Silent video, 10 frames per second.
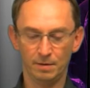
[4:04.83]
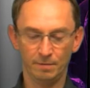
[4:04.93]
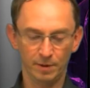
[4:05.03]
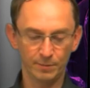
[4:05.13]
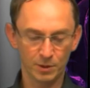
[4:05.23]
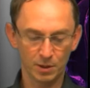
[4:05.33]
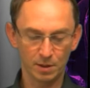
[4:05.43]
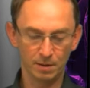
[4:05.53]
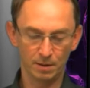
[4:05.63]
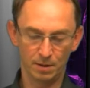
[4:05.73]

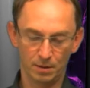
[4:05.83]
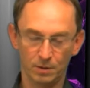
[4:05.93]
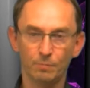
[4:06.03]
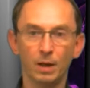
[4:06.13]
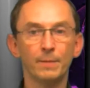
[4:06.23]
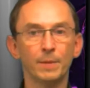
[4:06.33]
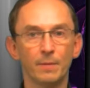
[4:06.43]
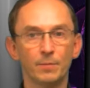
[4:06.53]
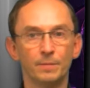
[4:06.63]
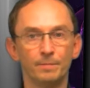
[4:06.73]
flimsy plain
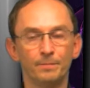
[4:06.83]
paper.